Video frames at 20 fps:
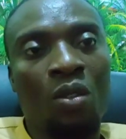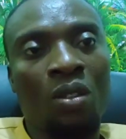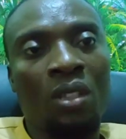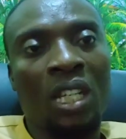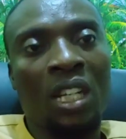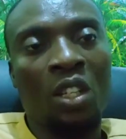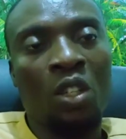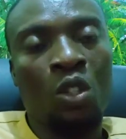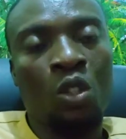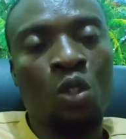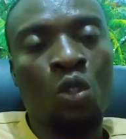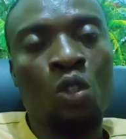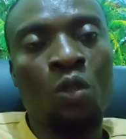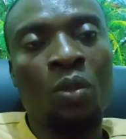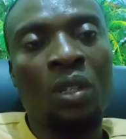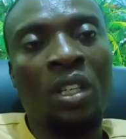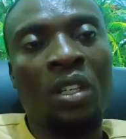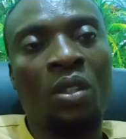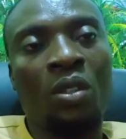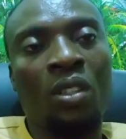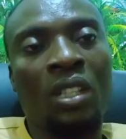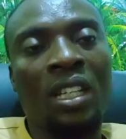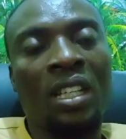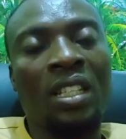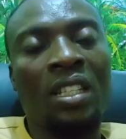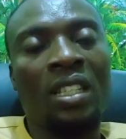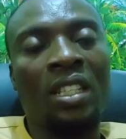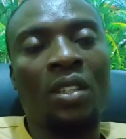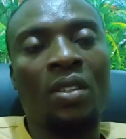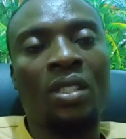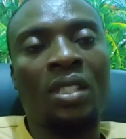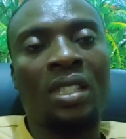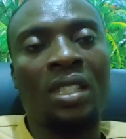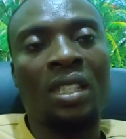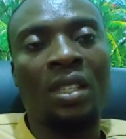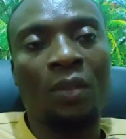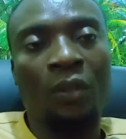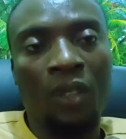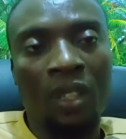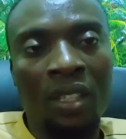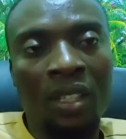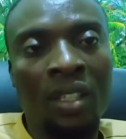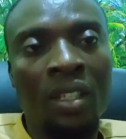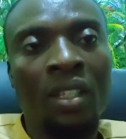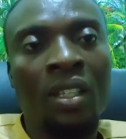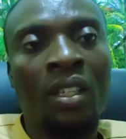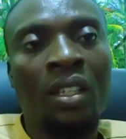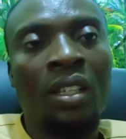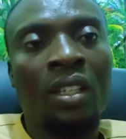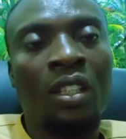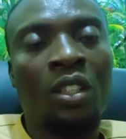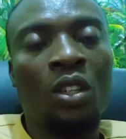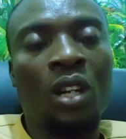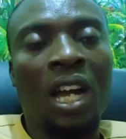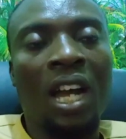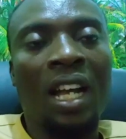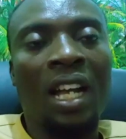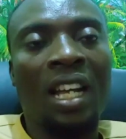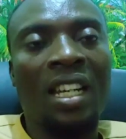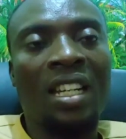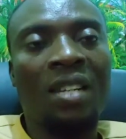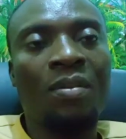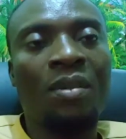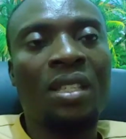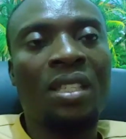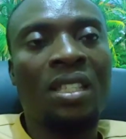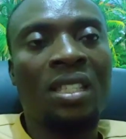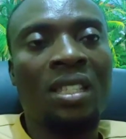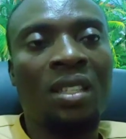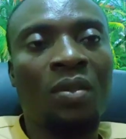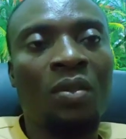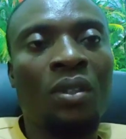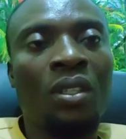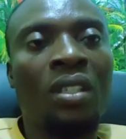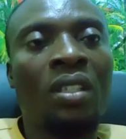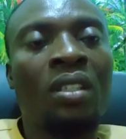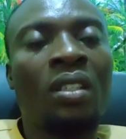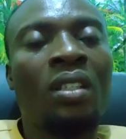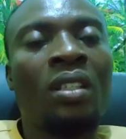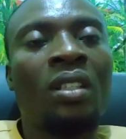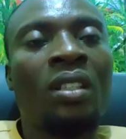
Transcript: that should be included in your CV, your academic CV,